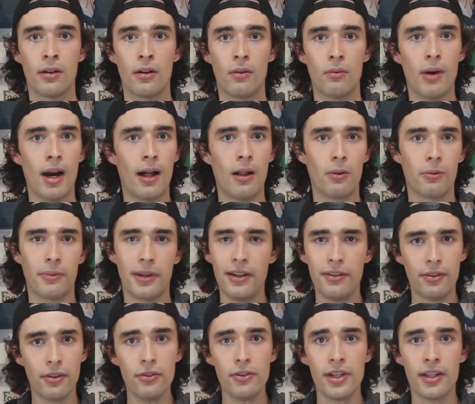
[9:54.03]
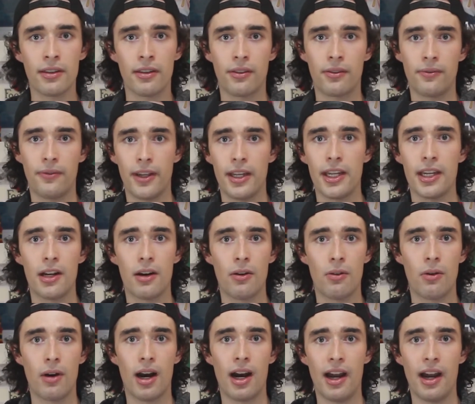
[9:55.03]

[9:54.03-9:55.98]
While researching this video,